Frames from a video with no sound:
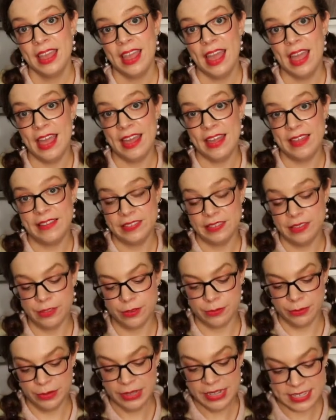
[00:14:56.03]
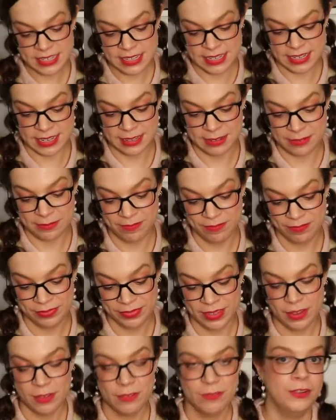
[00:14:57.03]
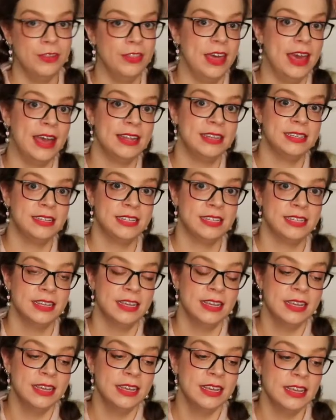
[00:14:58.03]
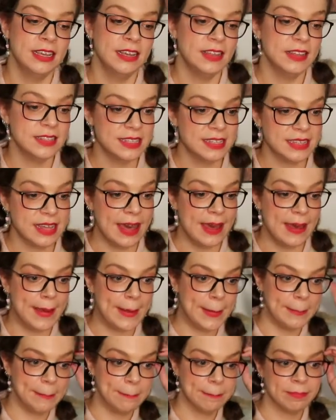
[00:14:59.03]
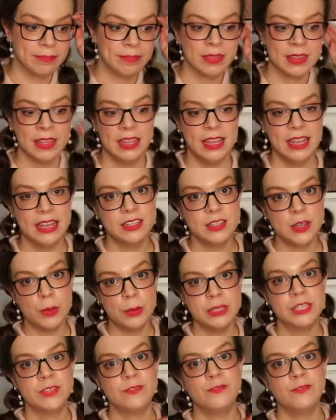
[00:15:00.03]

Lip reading: And the reason for that is that it's always